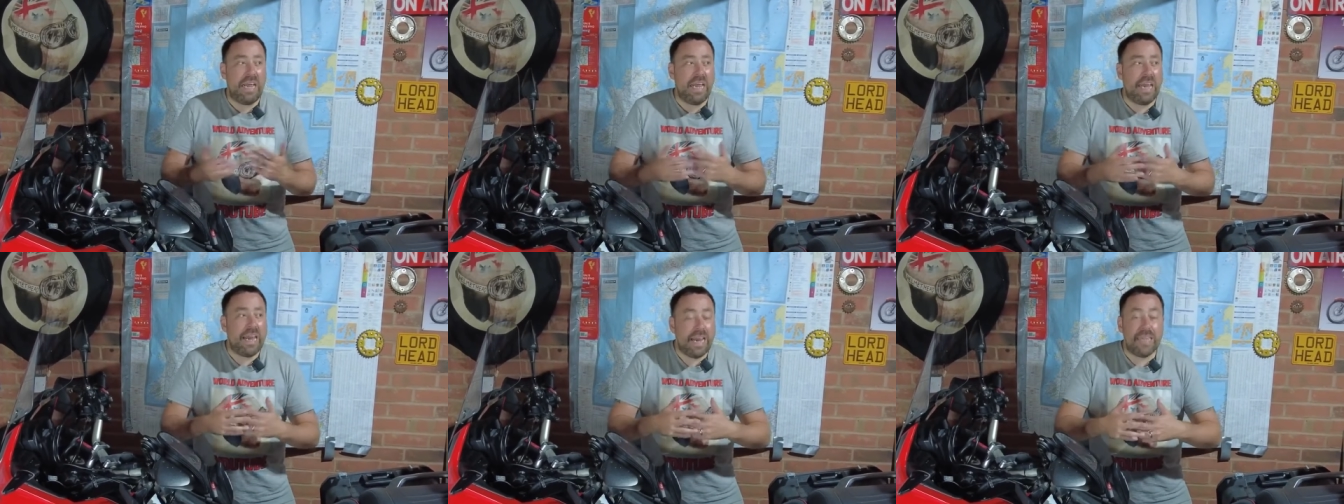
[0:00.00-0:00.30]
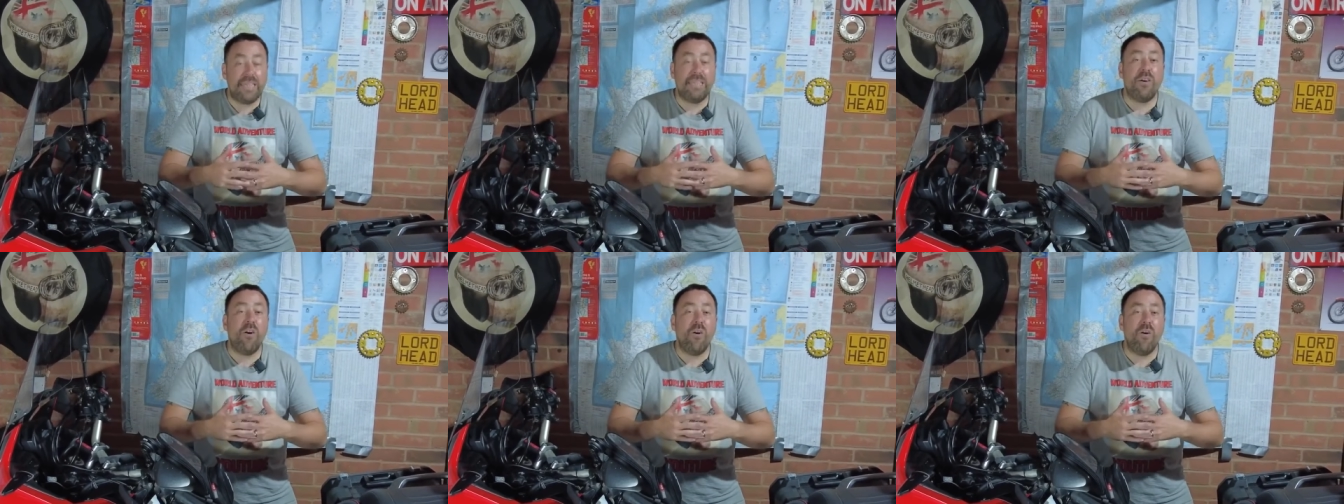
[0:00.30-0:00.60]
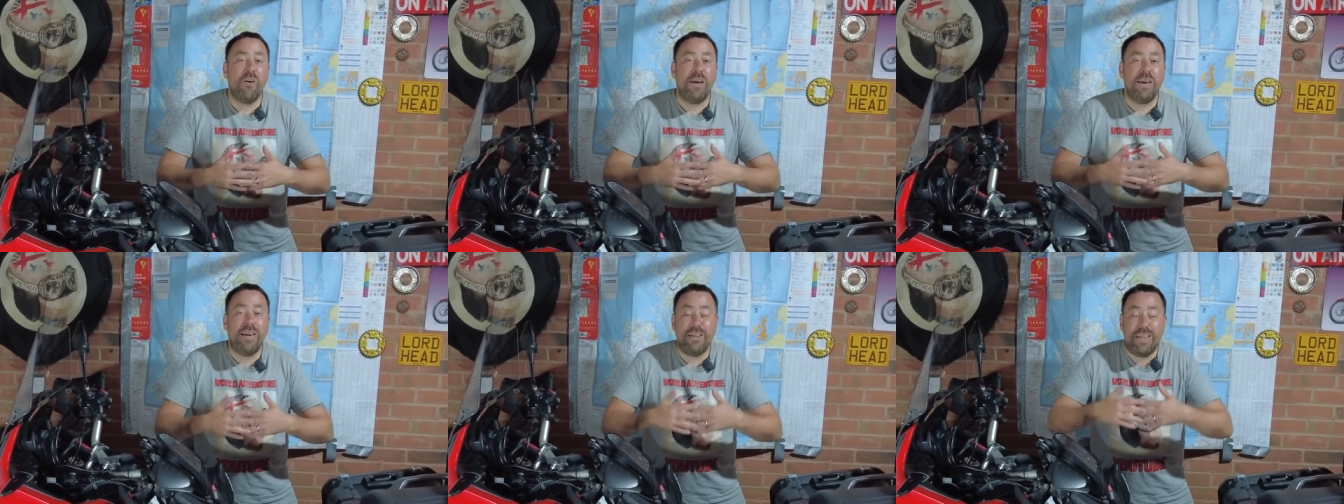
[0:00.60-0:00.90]
It
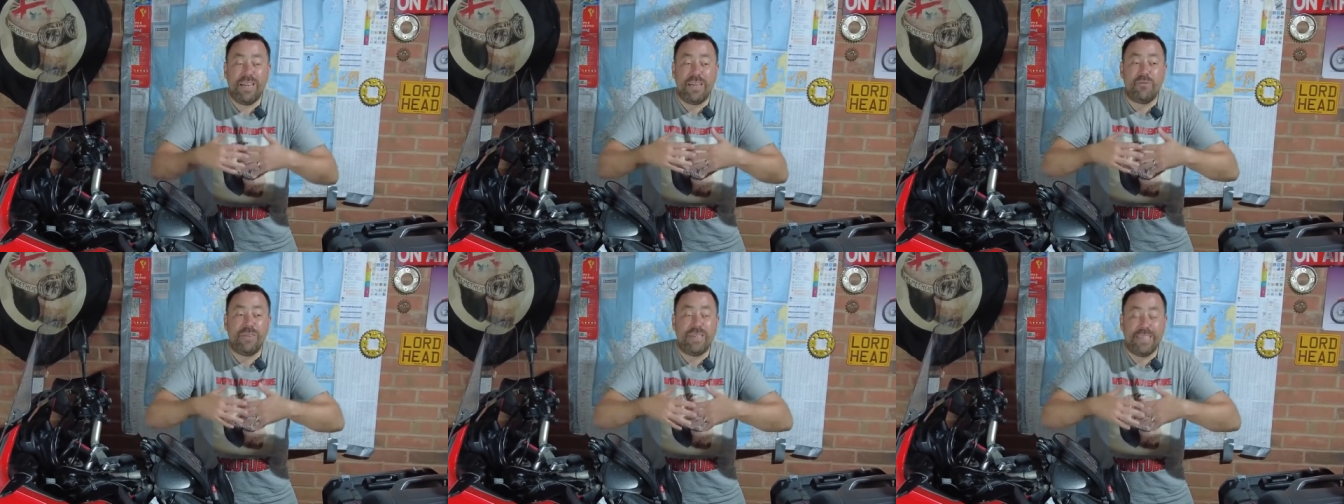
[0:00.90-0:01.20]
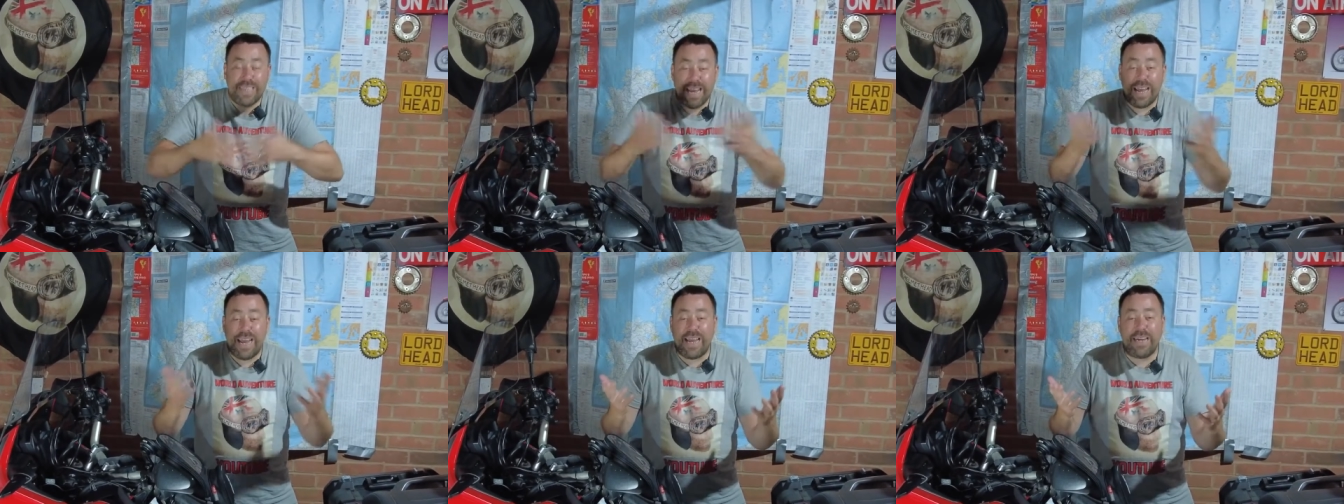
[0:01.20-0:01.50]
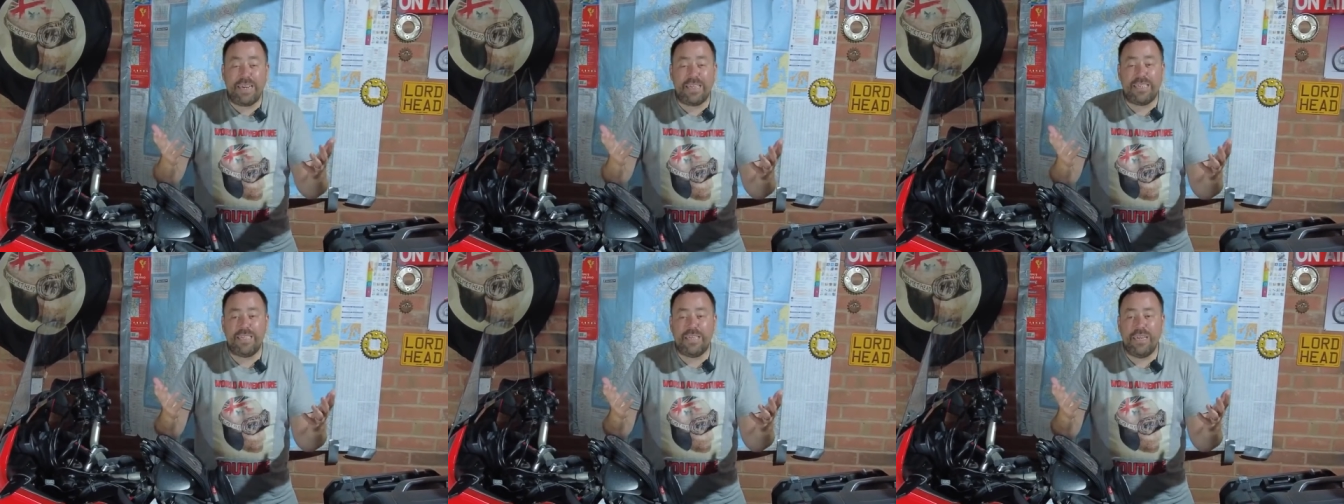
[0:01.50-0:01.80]
literally
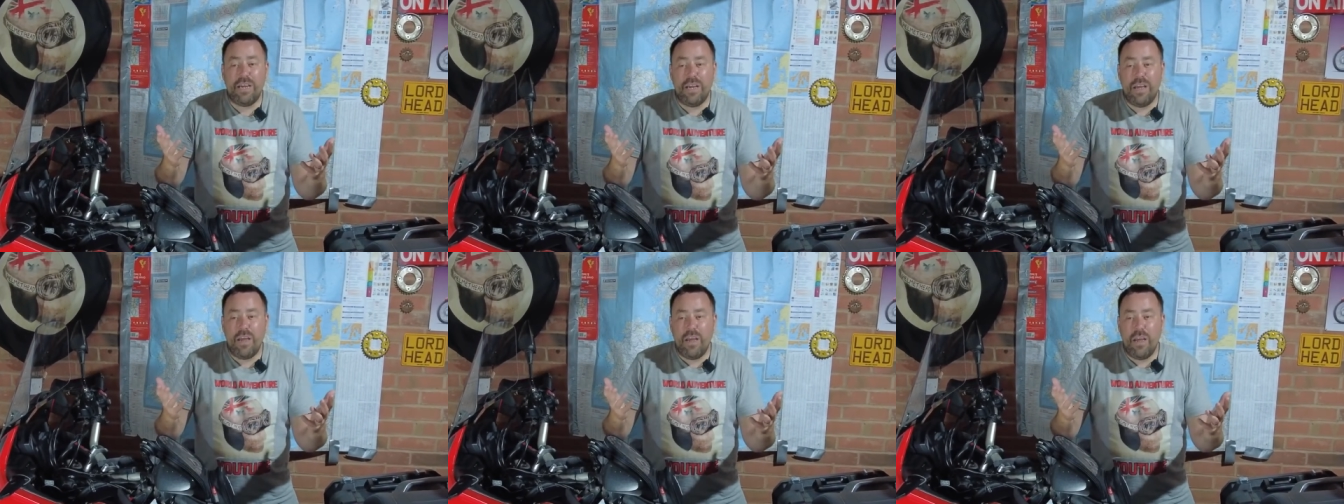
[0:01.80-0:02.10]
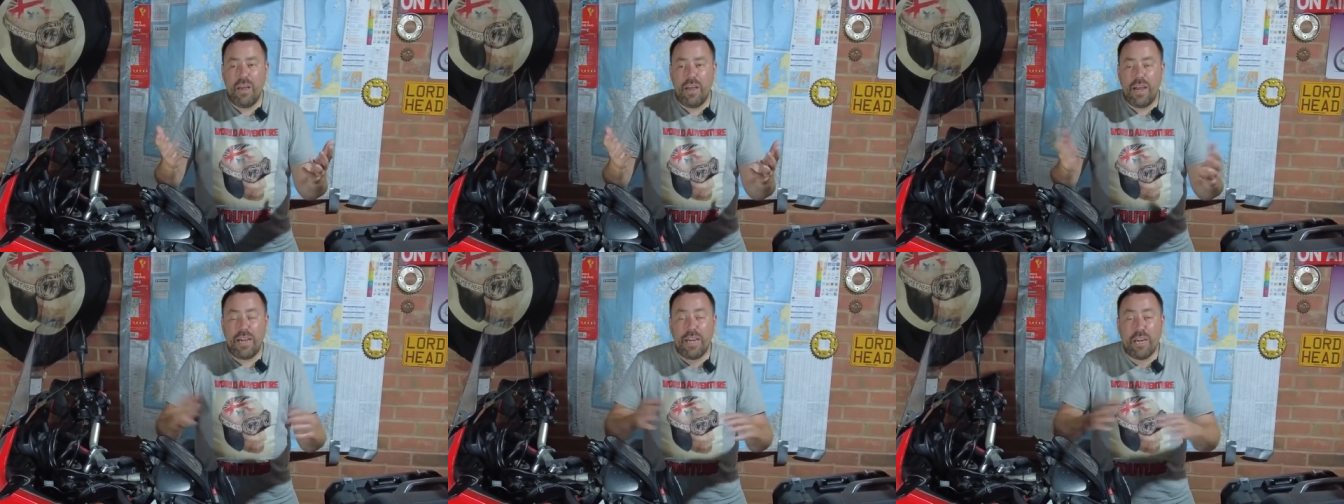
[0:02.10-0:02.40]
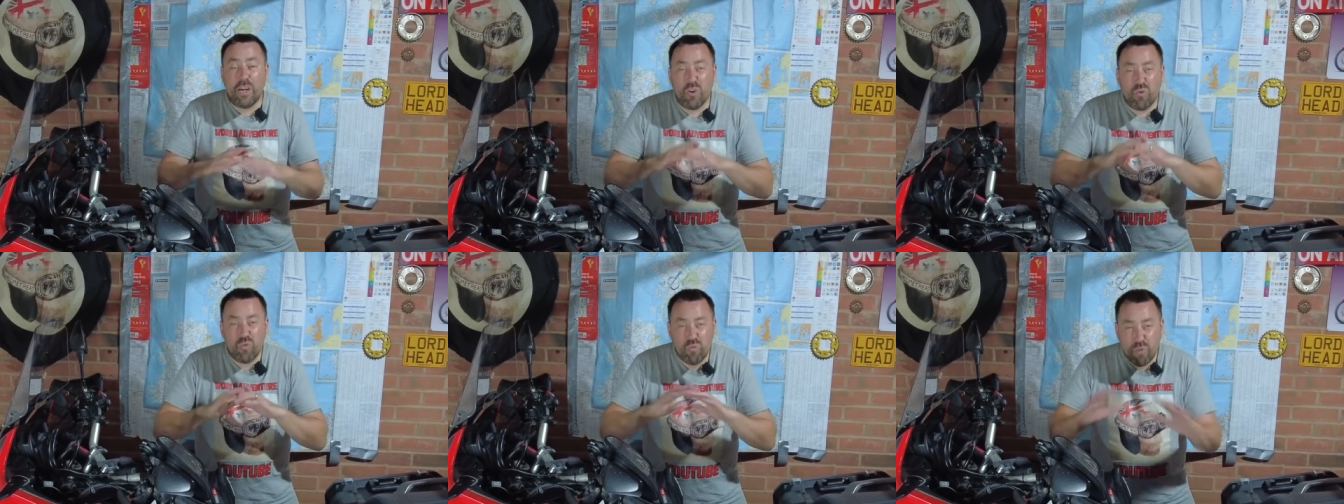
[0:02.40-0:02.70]
ticks an
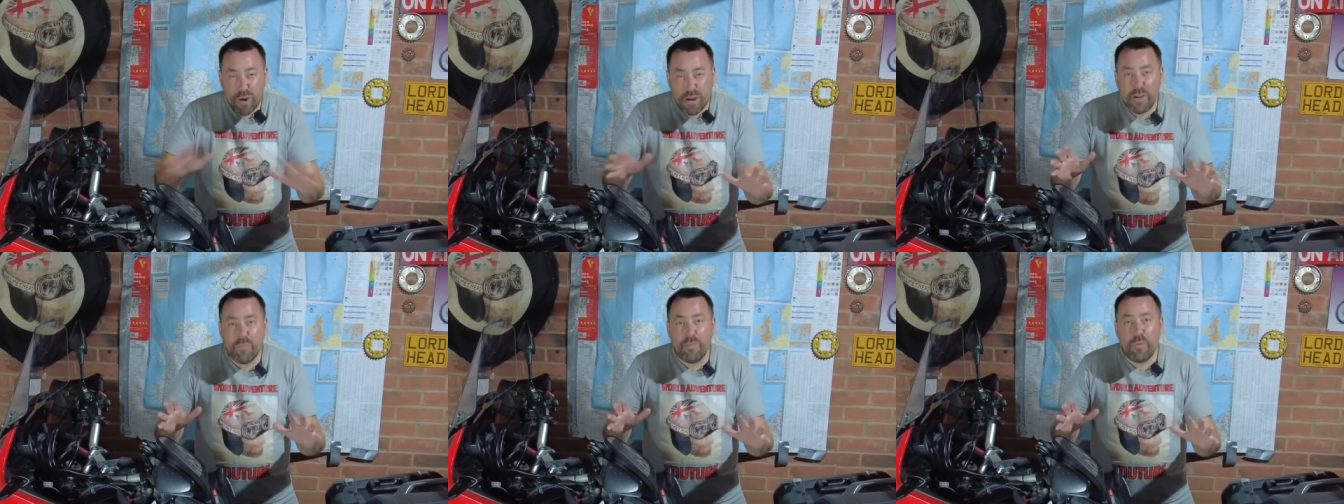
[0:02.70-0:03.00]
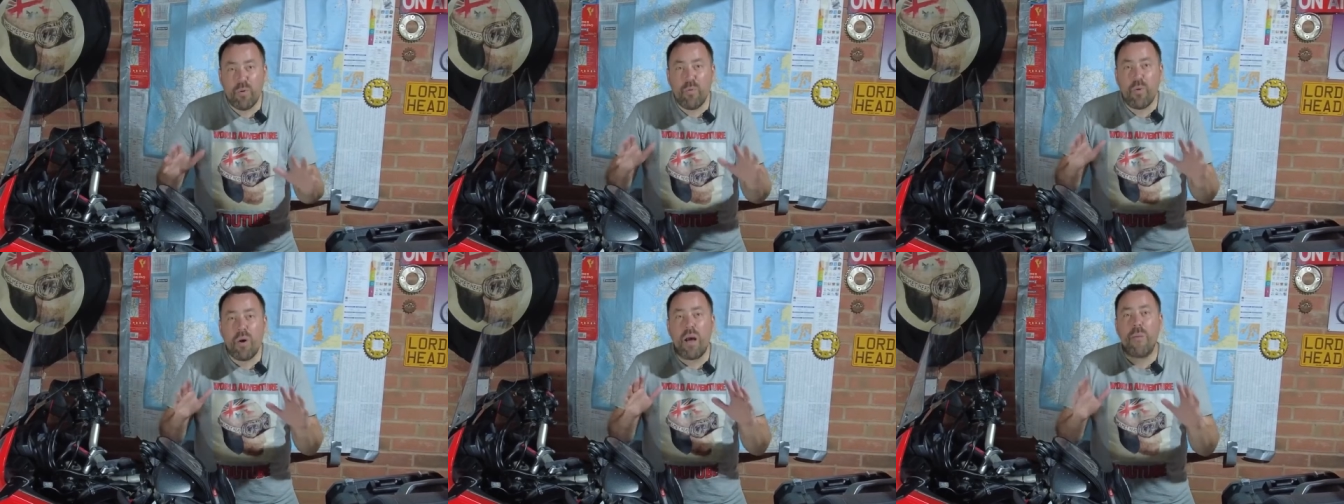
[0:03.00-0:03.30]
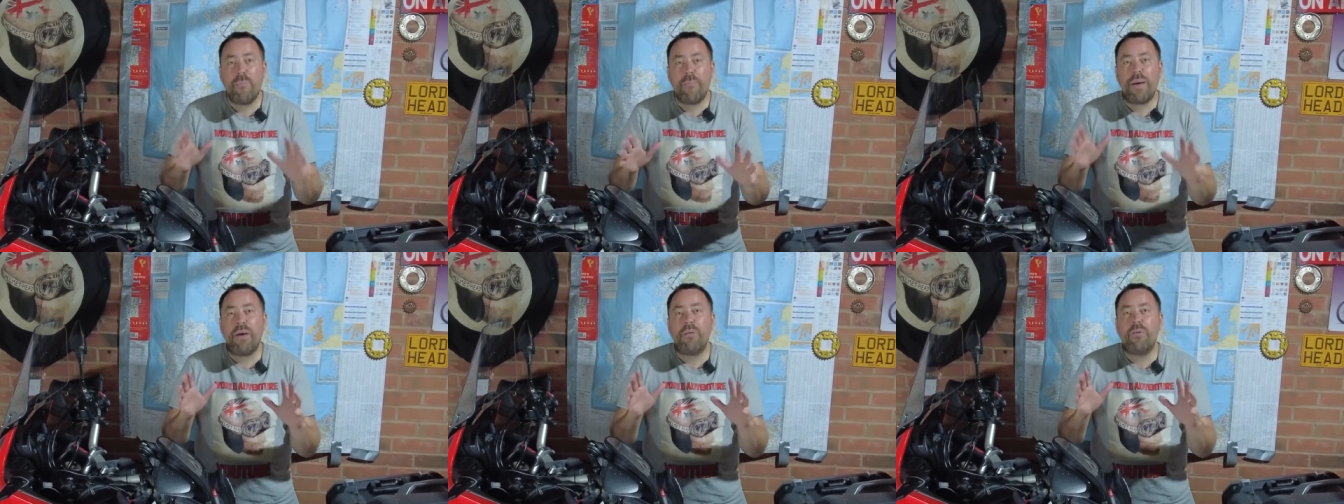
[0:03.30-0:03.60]
incredible
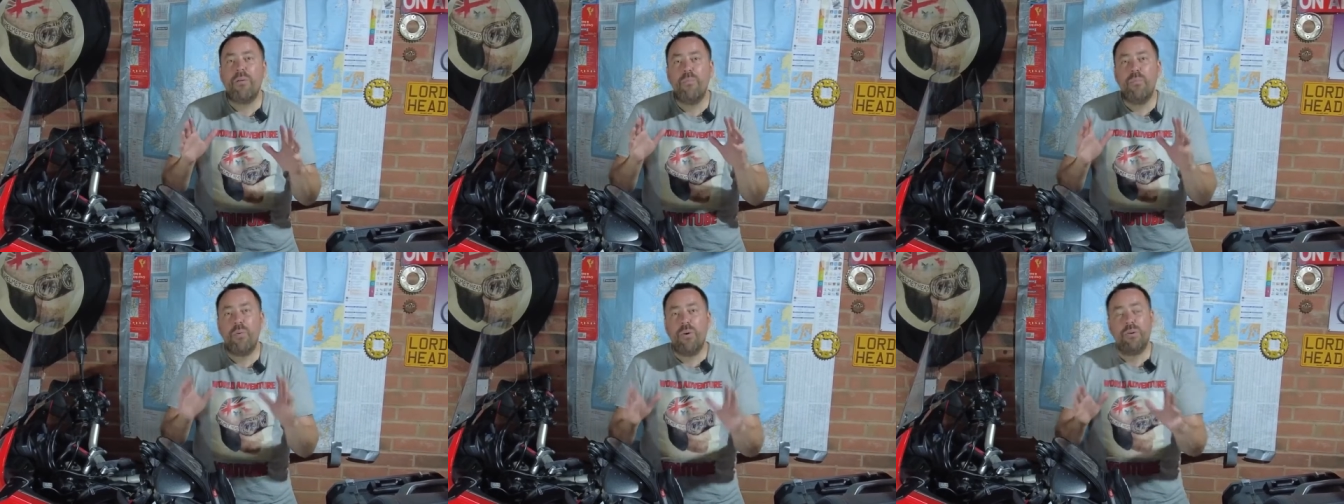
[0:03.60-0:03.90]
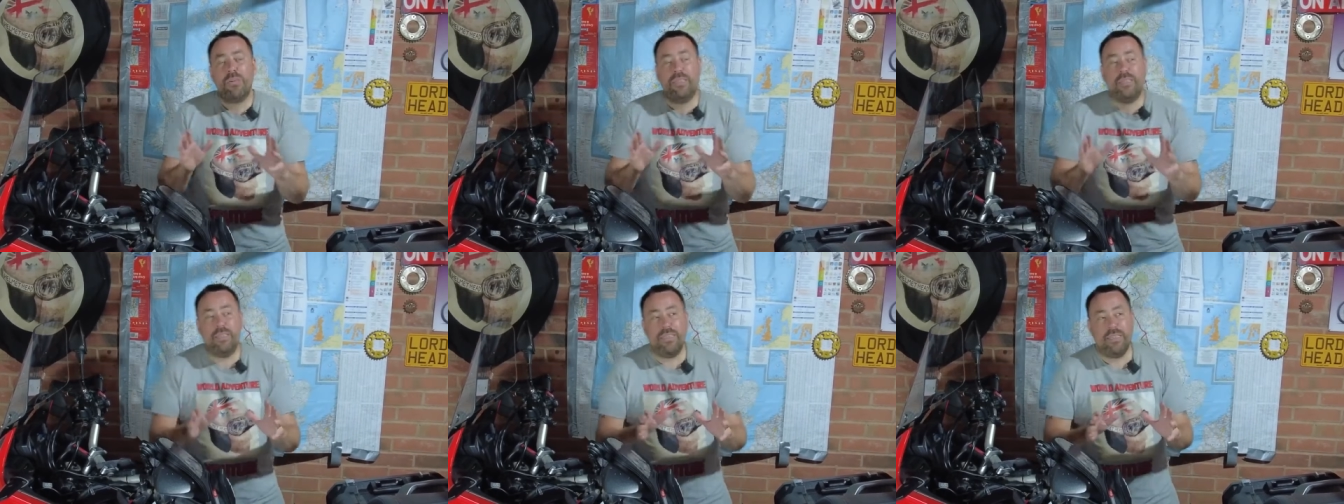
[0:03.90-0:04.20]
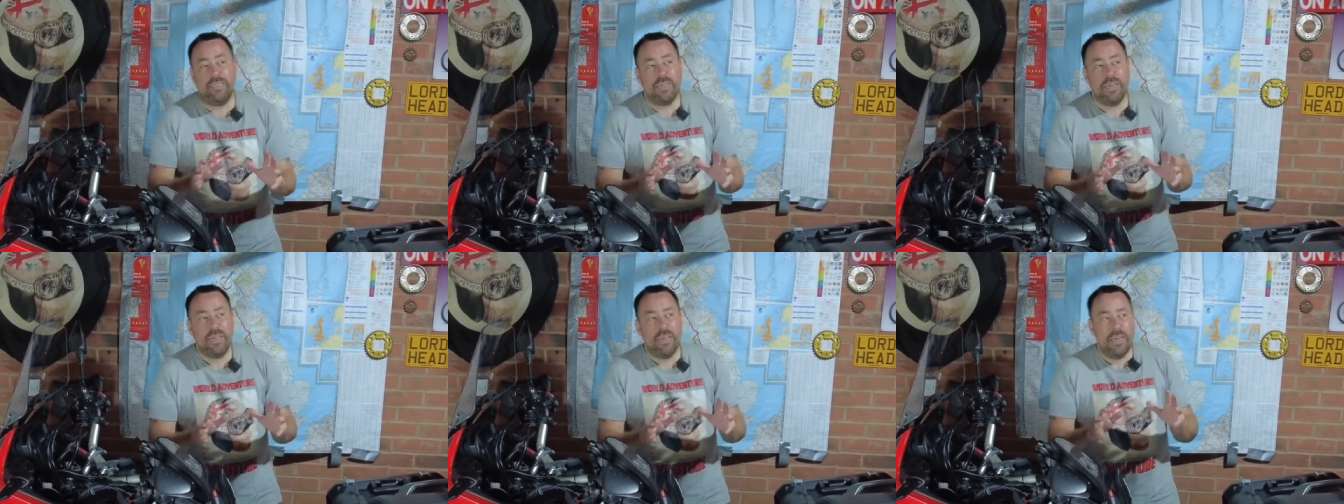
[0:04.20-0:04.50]
amount of boxes.